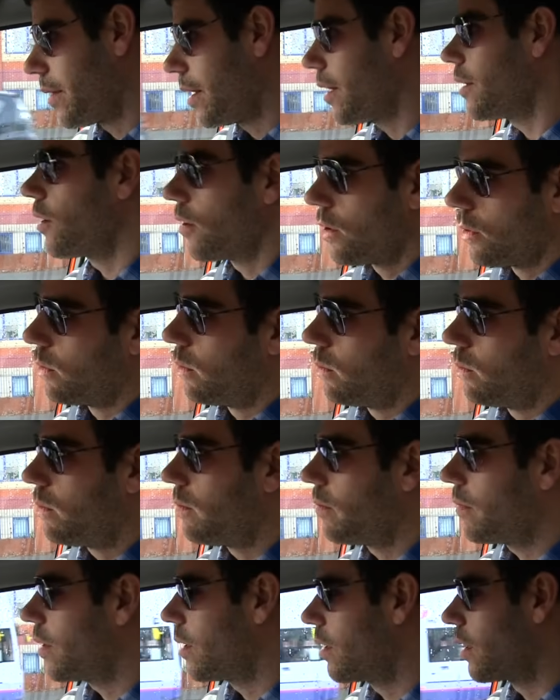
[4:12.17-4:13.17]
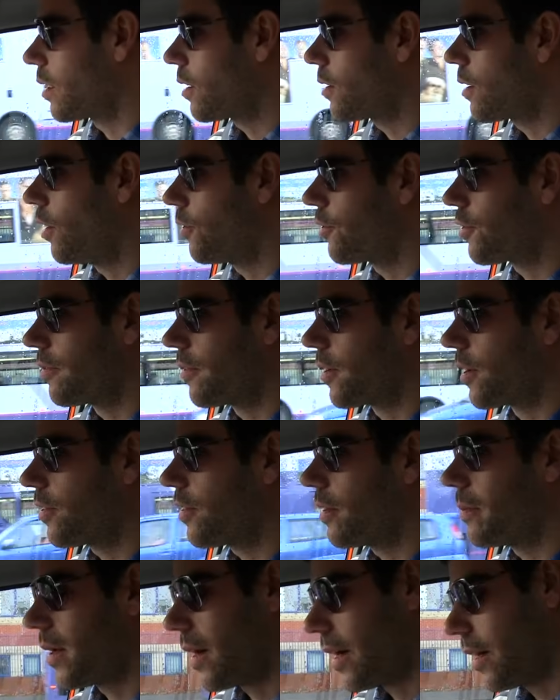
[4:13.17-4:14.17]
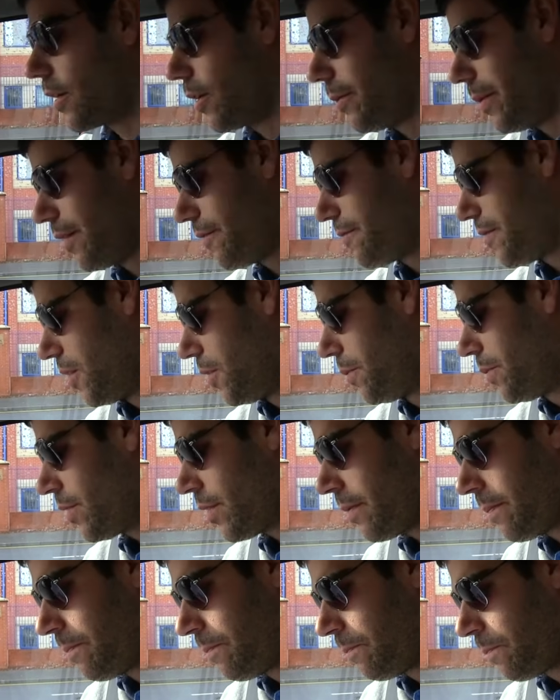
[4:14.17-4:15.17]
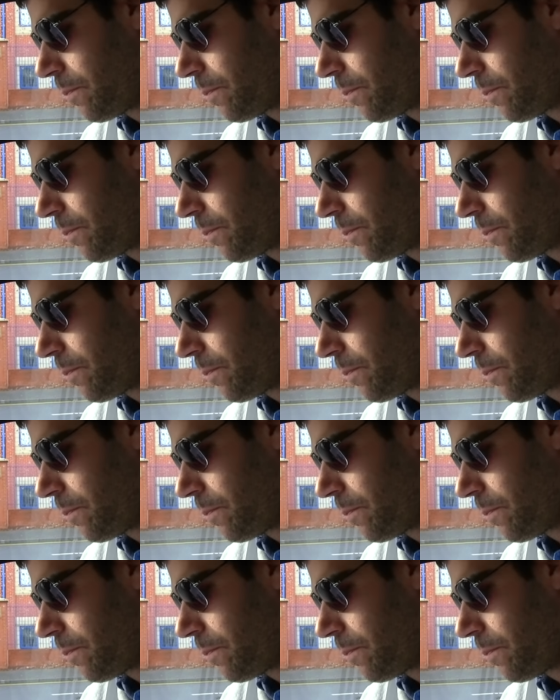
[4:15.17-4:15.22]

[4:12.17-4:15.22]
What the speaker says: they know the controversy behind all my films.